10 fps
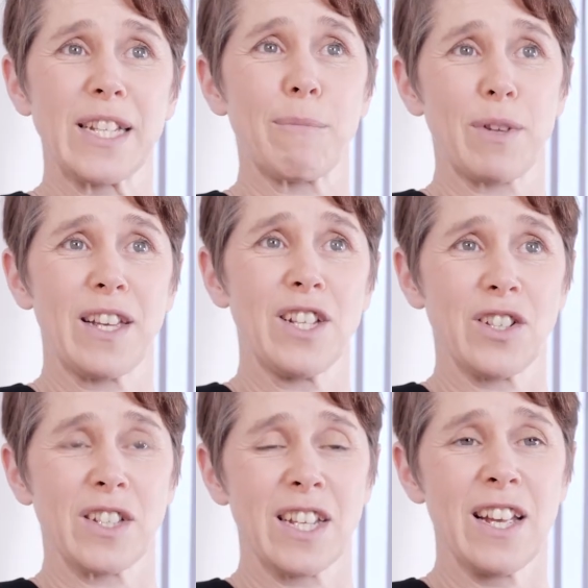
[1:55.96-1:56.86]

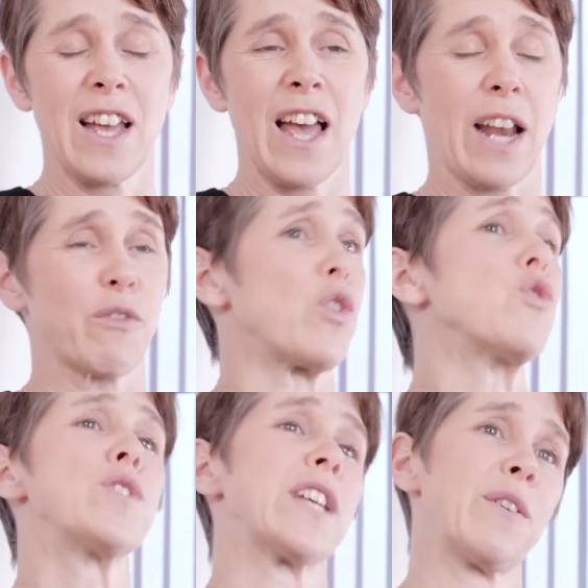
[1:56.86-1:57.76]
applications. And I've got
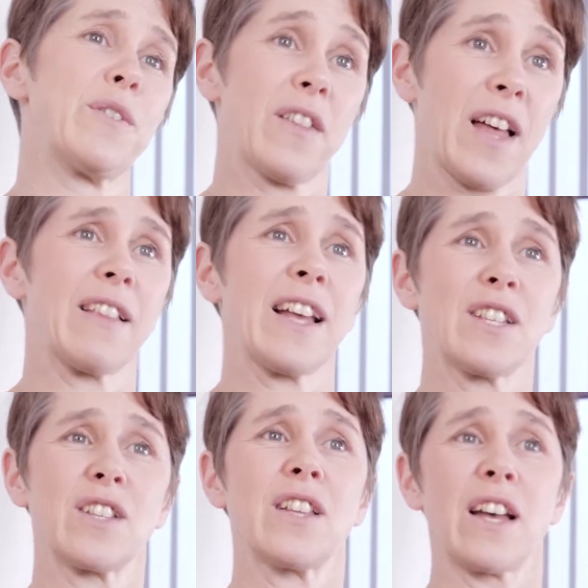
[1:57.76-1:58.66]
no doubt that that
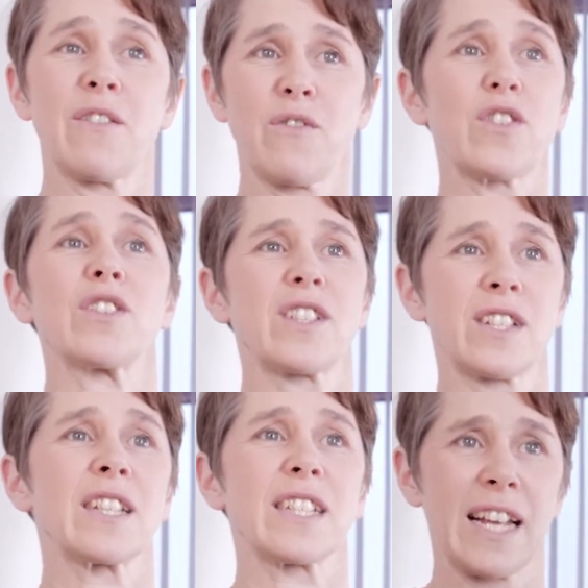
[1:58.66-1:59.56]
led to the first
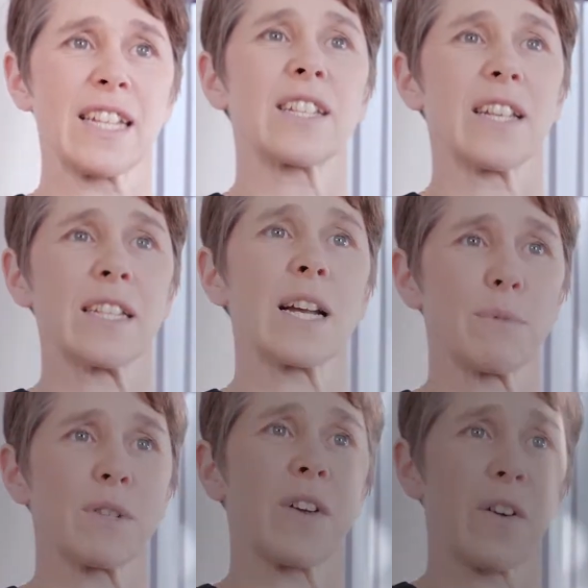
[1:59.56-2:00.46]
success in
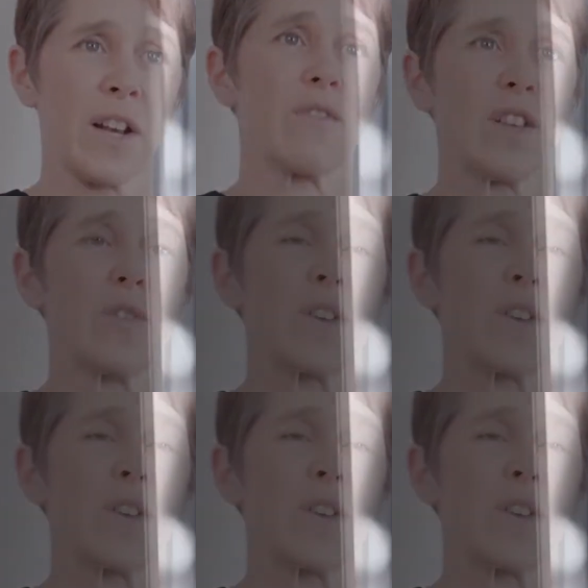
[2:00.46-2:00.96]
terms of our Innovate